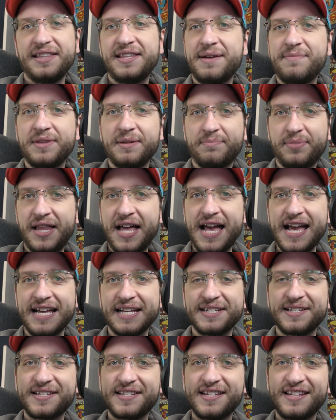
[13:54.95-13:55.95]
them the
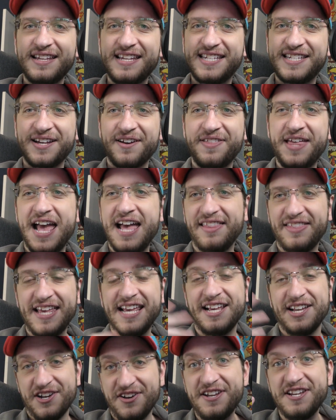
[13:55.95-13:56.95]
plans so that they
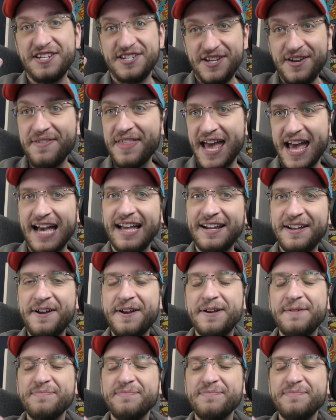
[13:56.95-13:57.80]
could do that,